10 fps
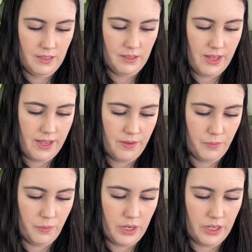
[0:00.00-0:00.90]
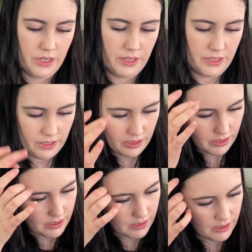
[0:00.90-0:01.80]
they were
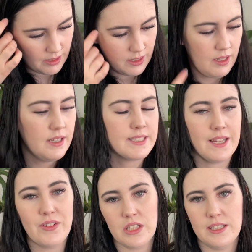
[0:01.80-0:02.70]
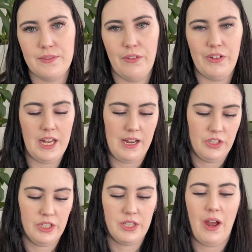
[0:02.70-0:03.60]
$7.50
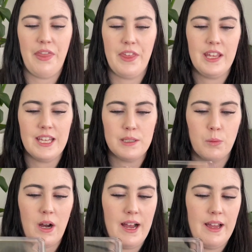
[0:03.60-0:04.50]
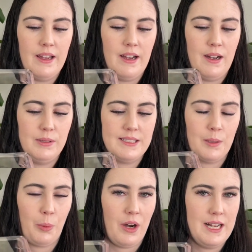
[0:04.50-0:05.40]
each. So I think that's why I was
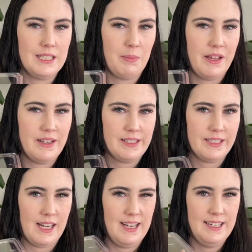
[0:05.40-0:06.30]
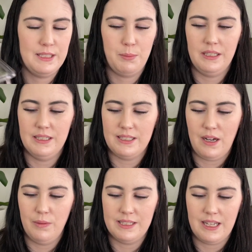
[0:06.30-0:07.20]
surprised by their size, because
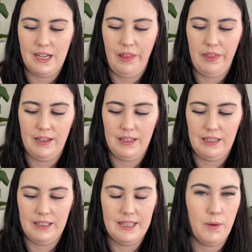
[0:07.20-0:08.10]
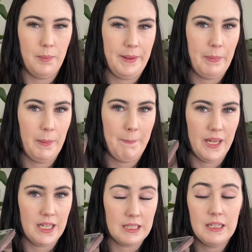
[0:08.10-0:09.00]
I was kind of thinking that they would be a bit
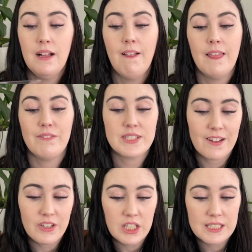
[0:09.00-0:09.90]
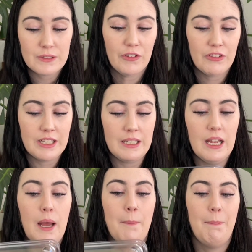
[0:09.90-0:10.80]
bigger for $7.50,
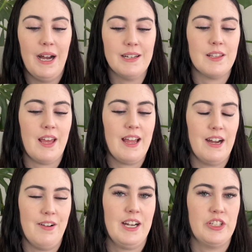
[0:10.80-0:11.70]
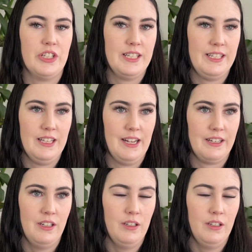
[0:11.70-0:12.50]
but they are actually like